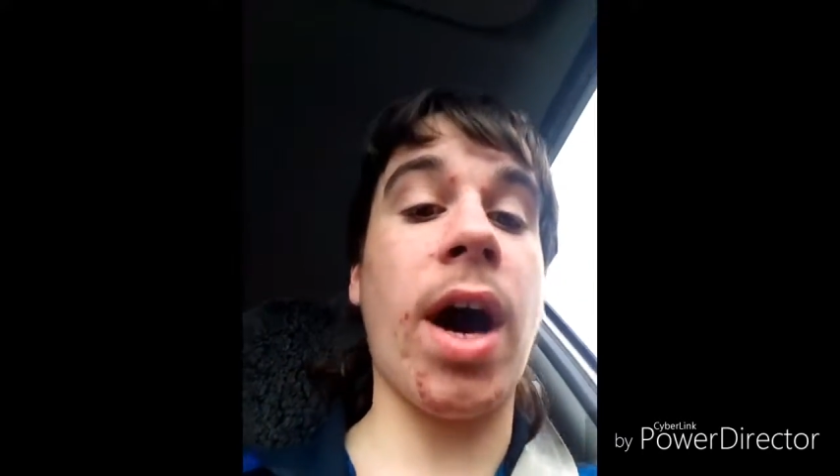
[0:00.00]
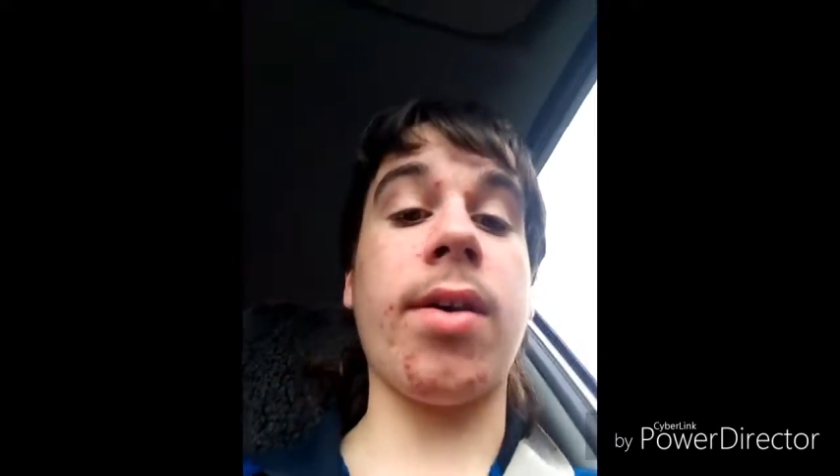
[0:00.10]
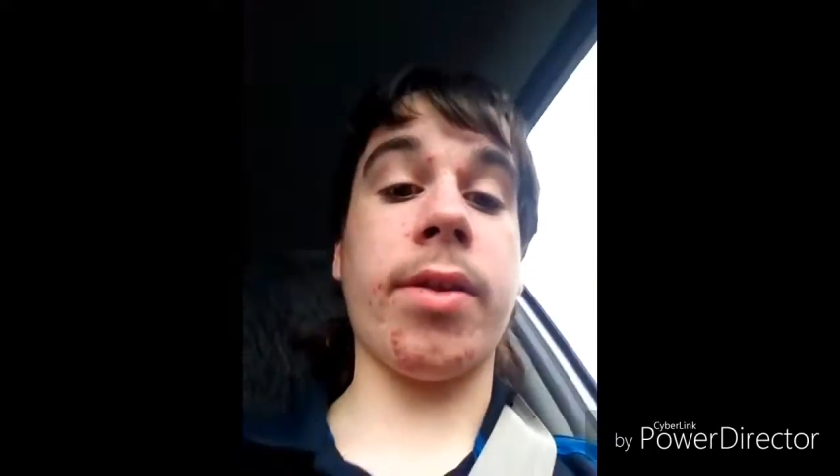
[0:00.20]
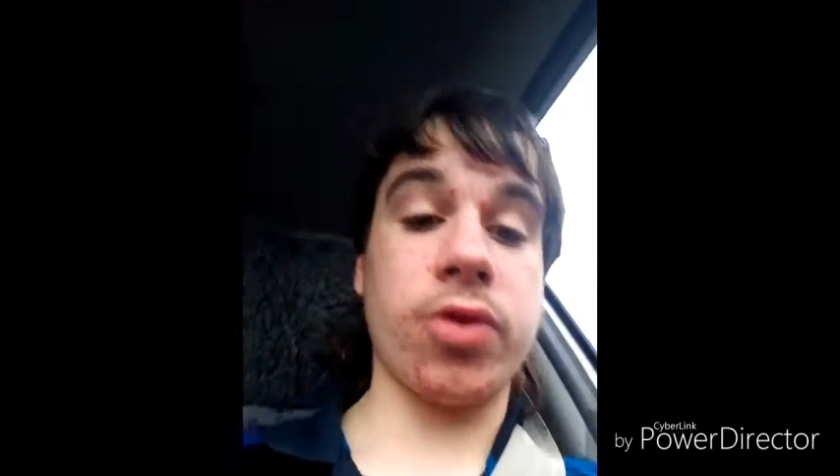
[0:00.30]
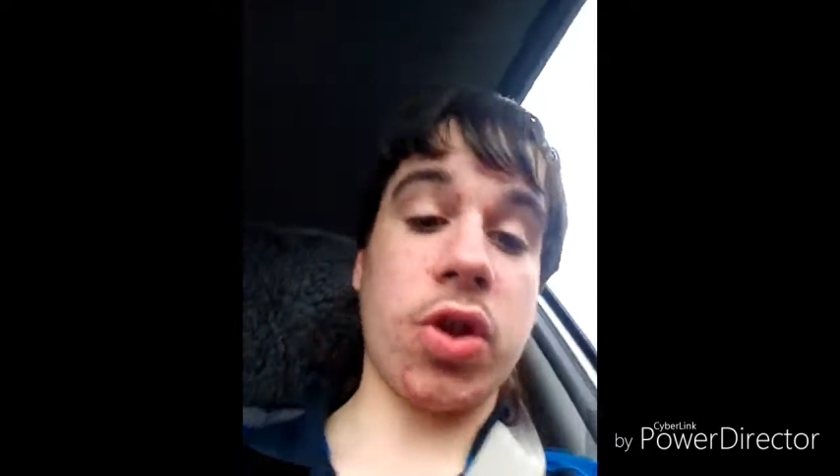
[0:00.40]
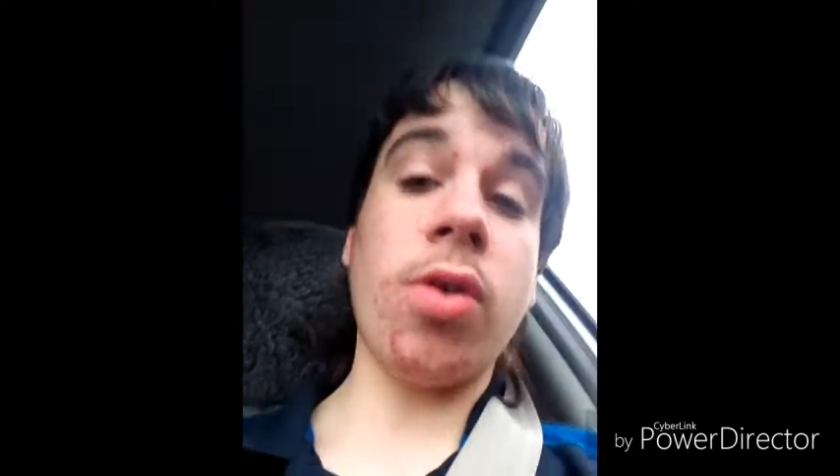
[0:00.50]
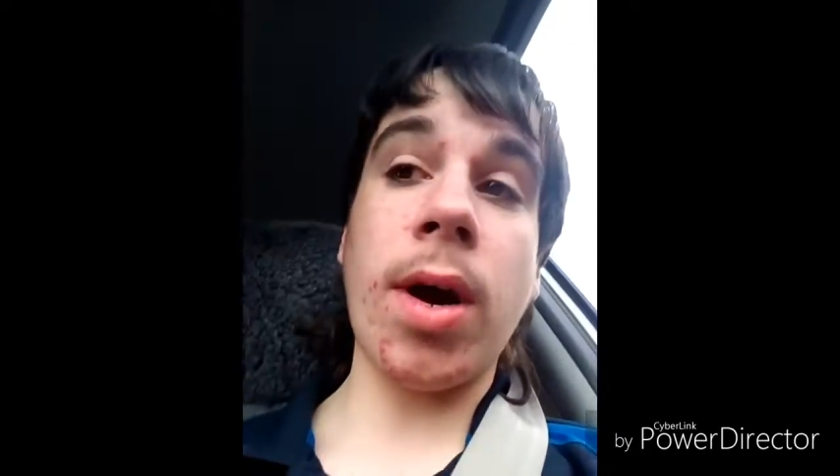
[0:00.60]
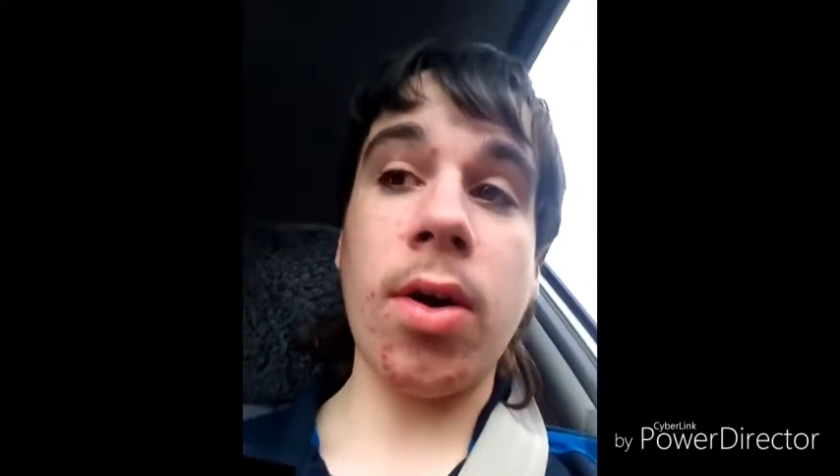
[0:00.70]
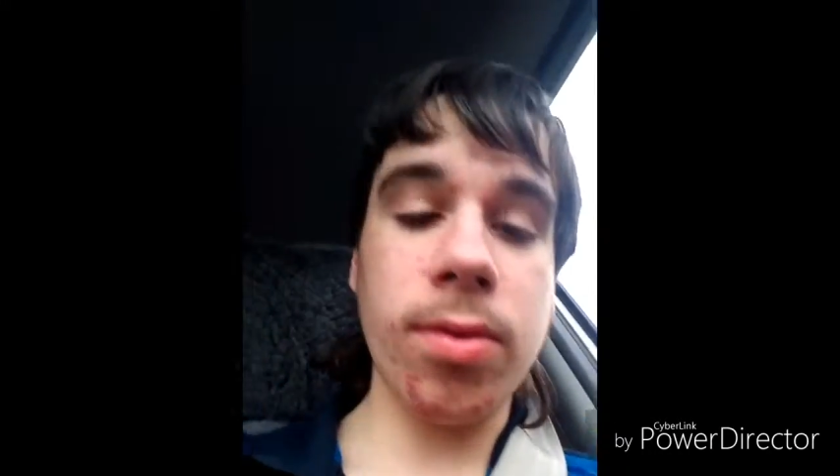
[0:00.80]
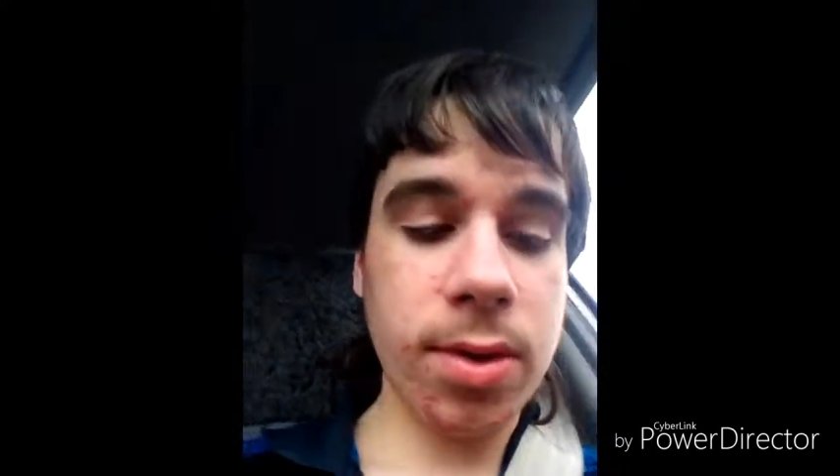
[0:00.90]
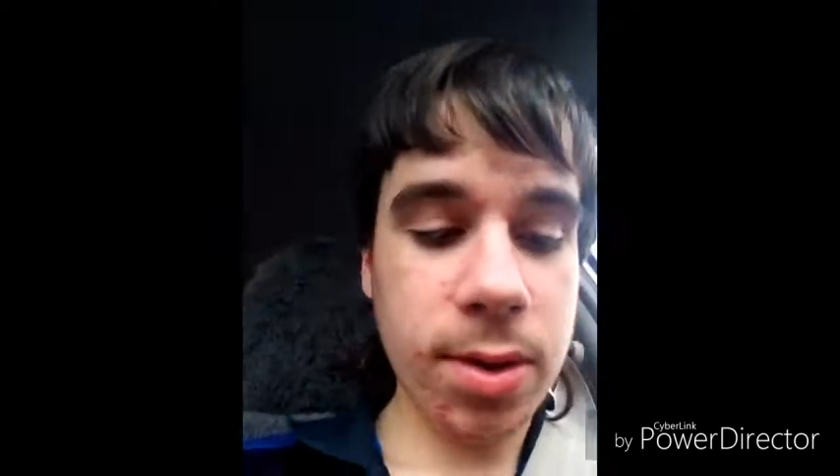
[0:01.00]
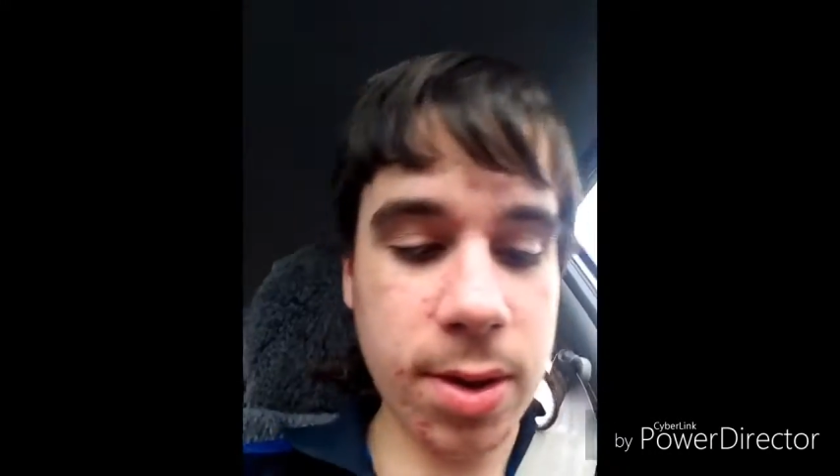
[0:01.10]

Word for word: Bugs of Shawwell.